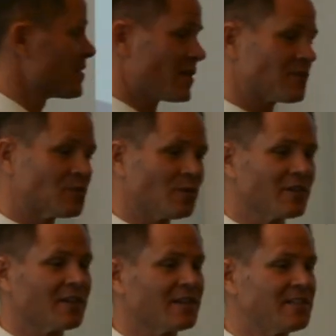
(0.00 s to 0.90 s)
The other tool
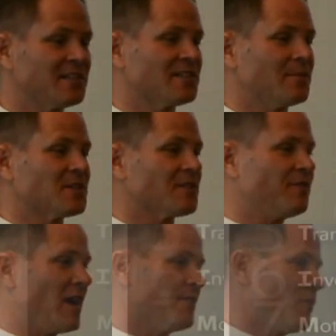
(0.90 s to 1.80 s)
you're going to teach them is the
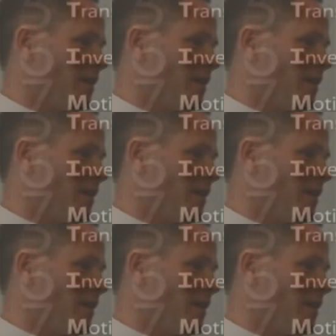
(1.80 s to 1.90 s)
five